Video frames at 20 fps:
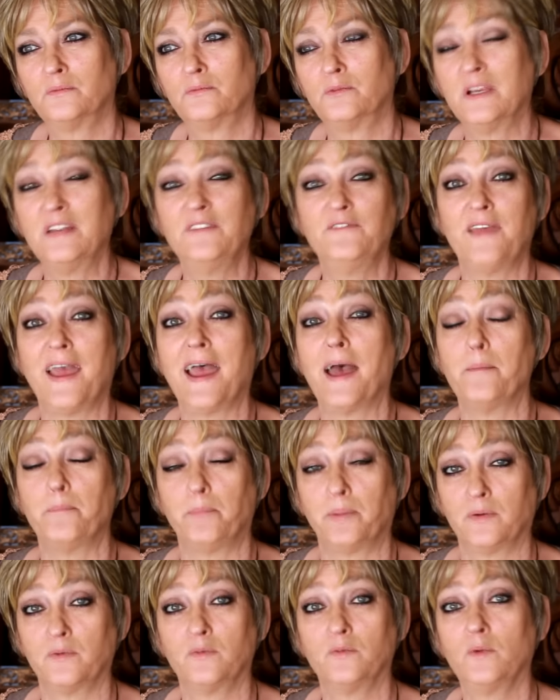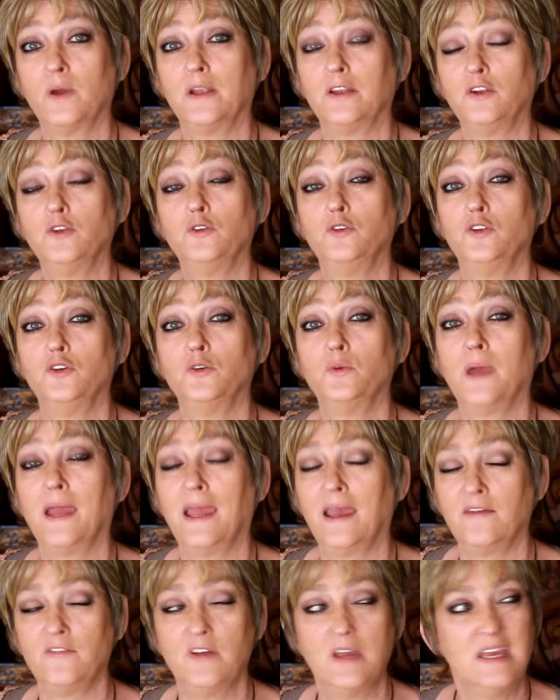revamp what you do
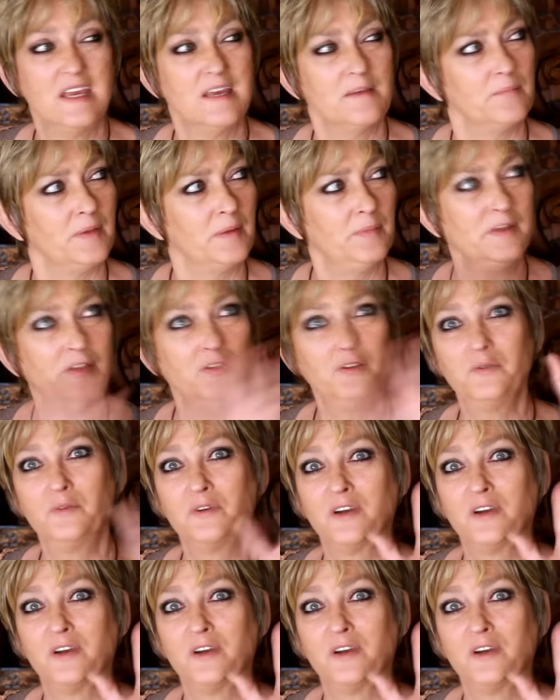have. Maybe new